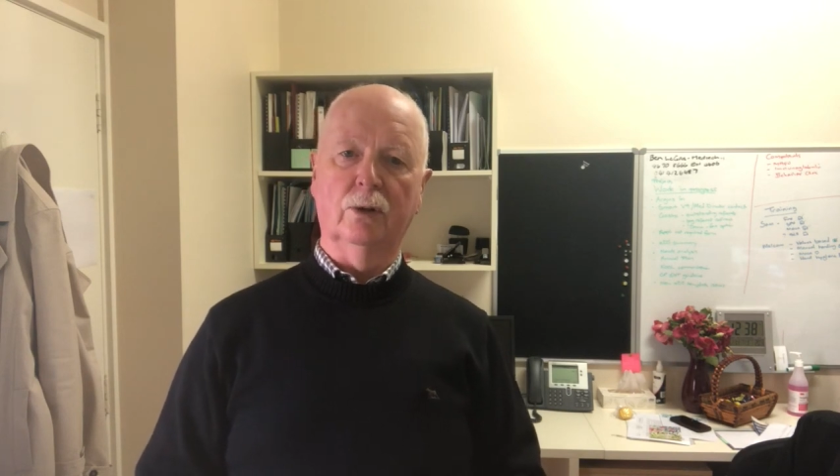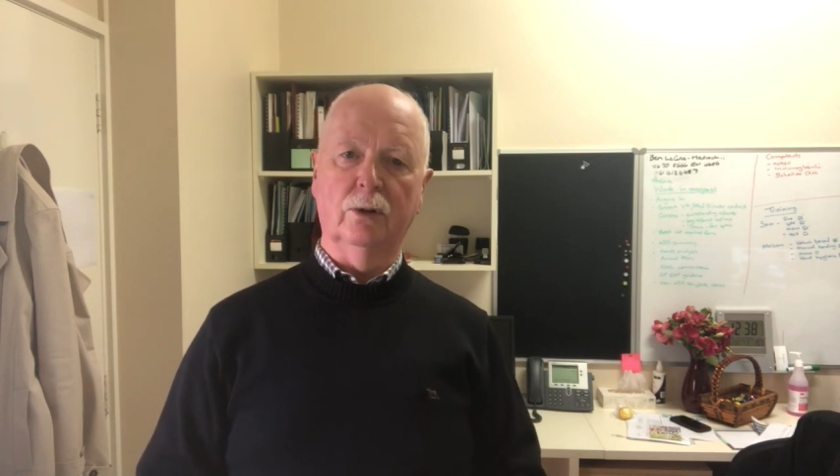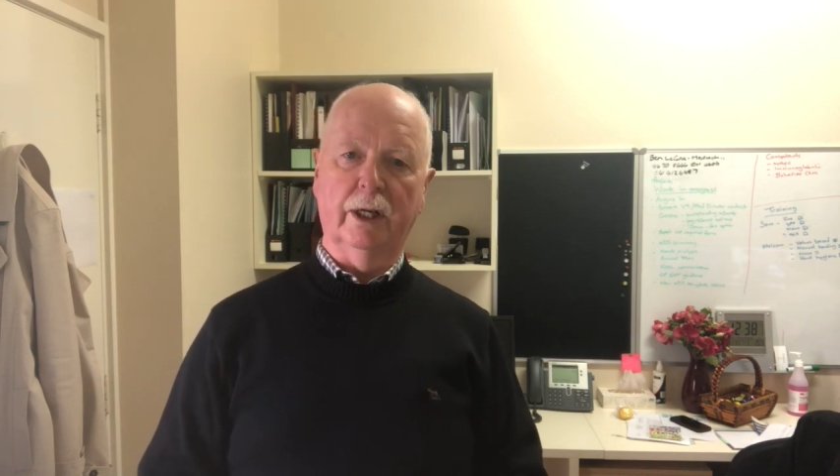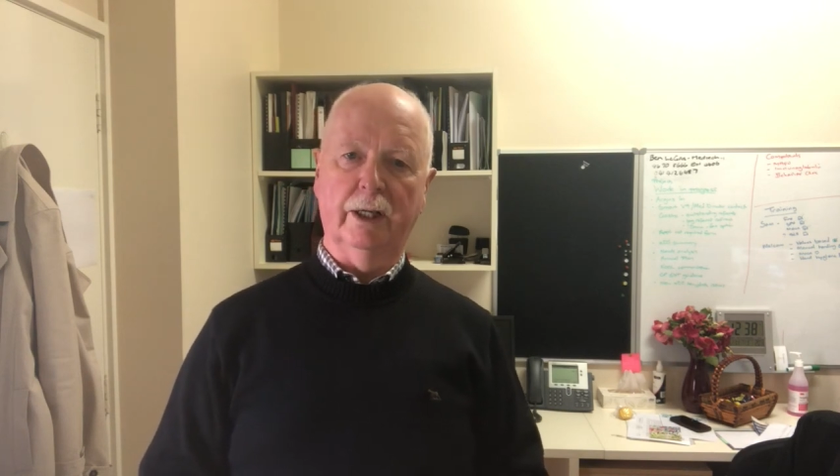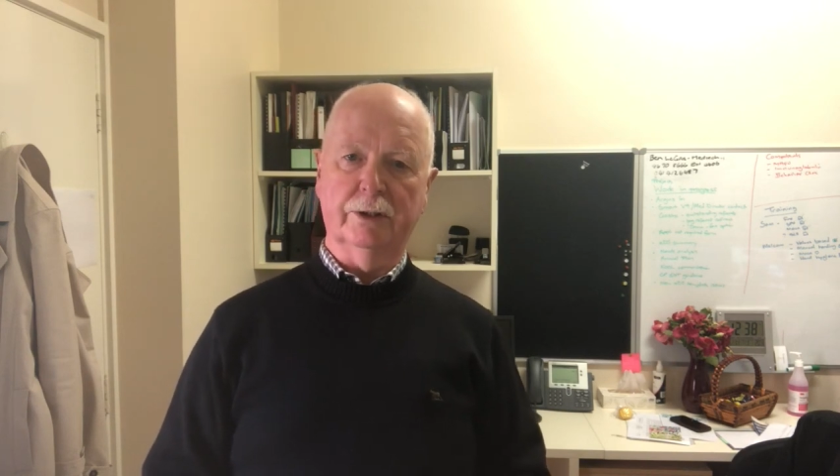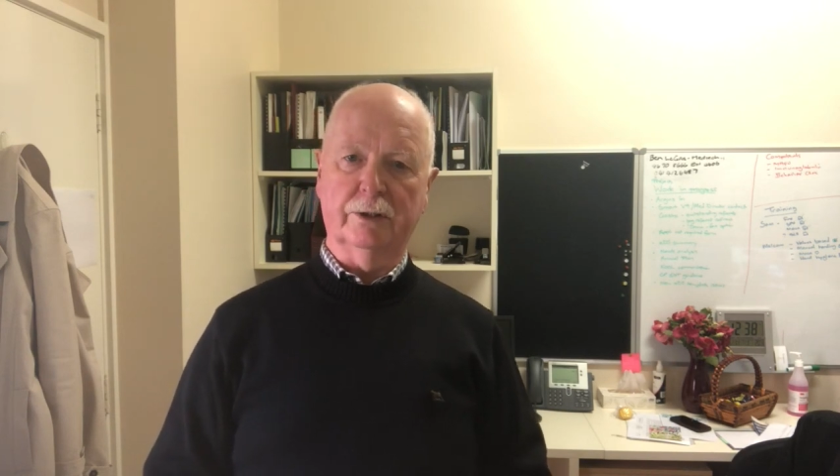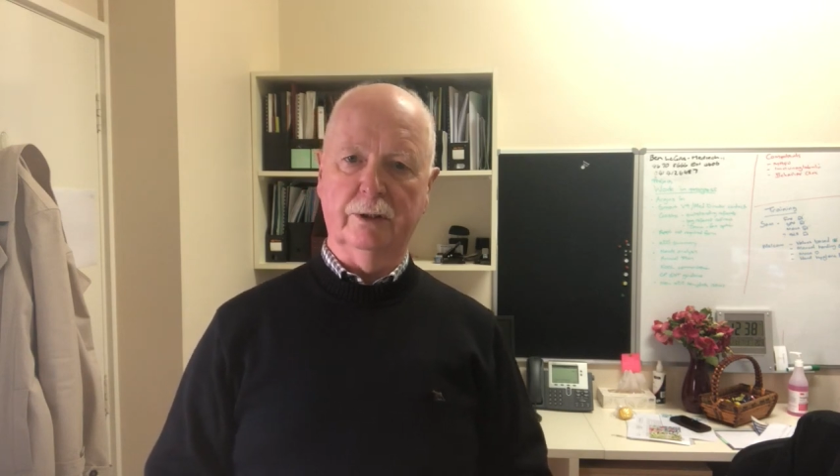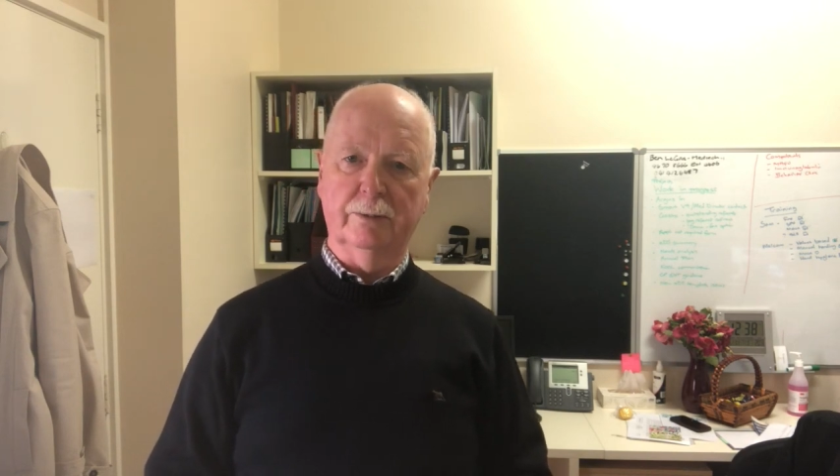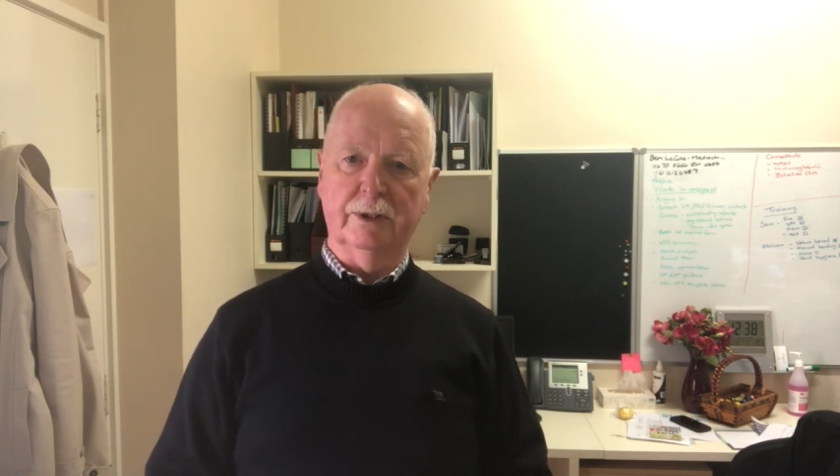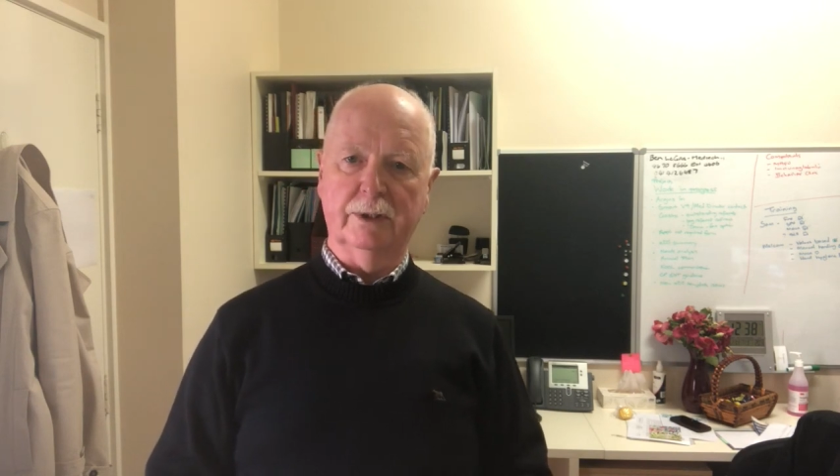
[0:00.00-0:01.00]
all age
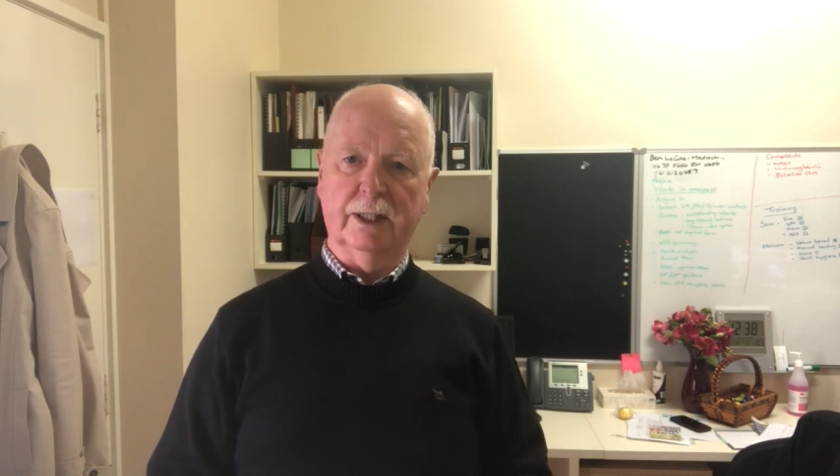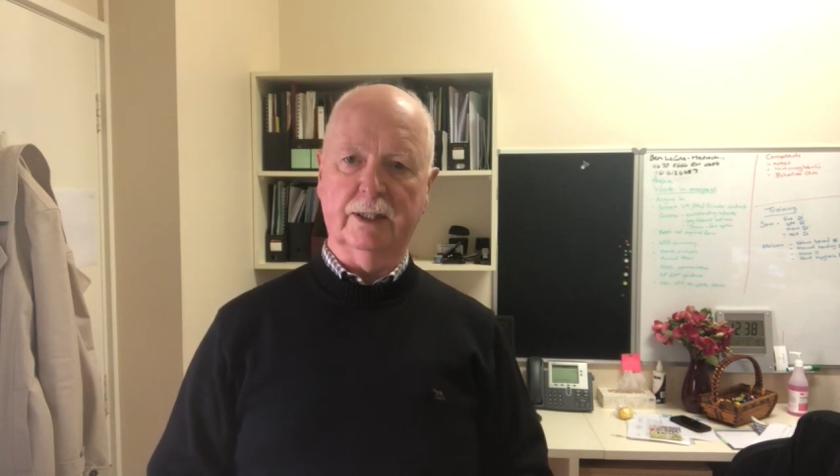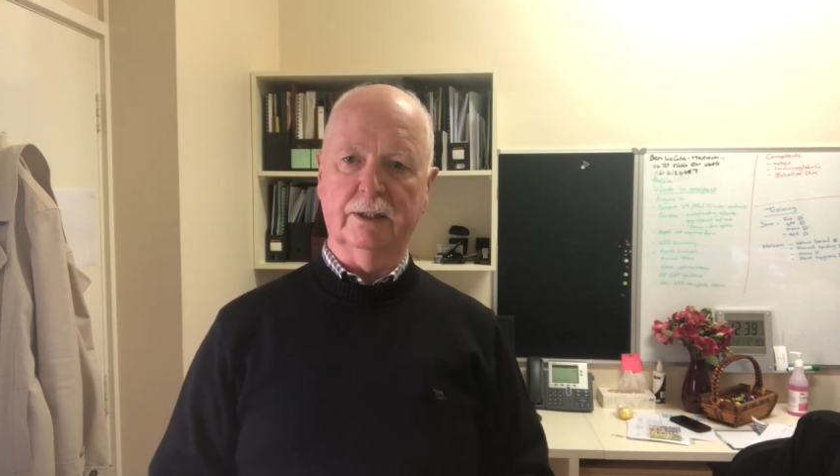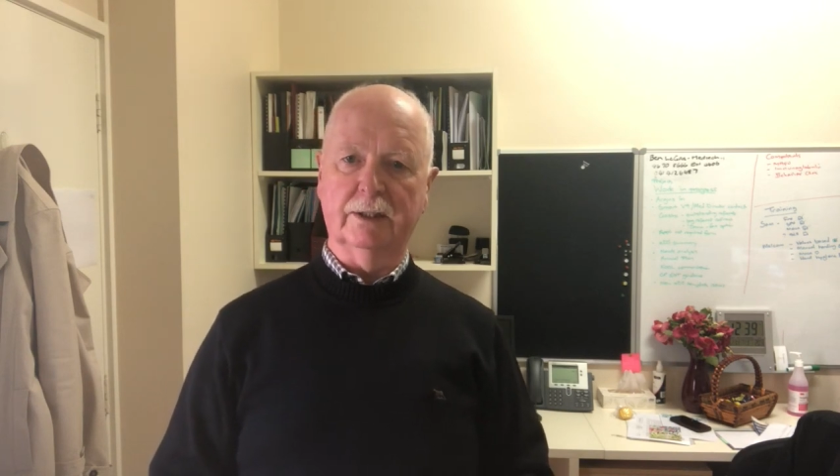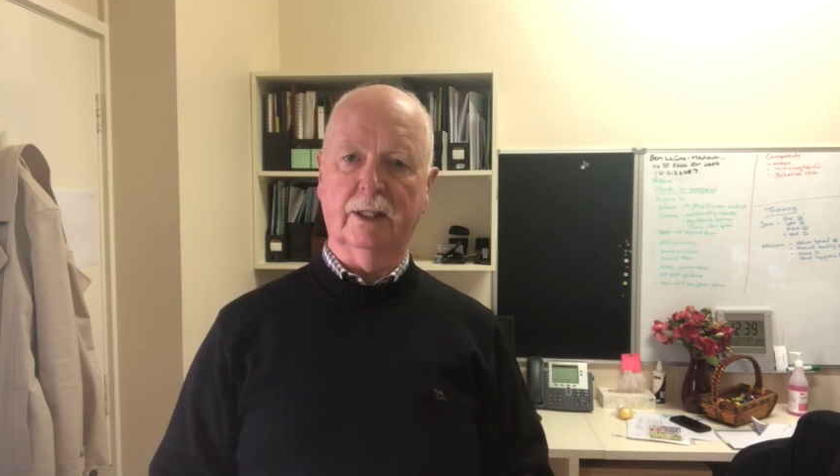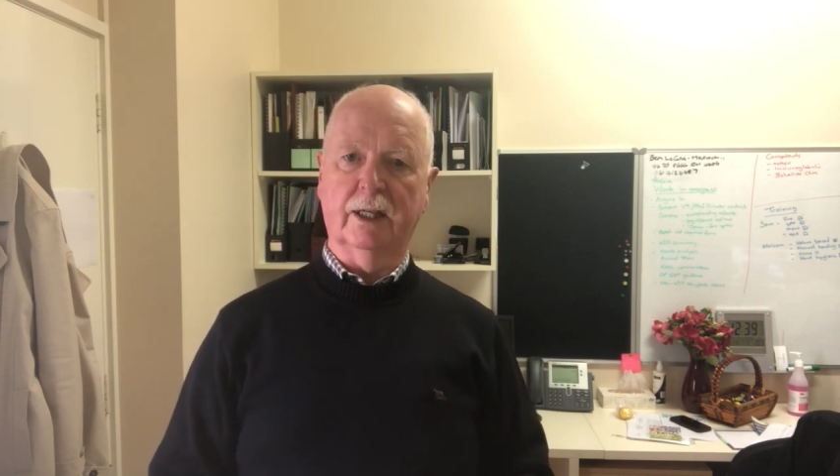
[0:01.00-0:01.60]
groups and sexes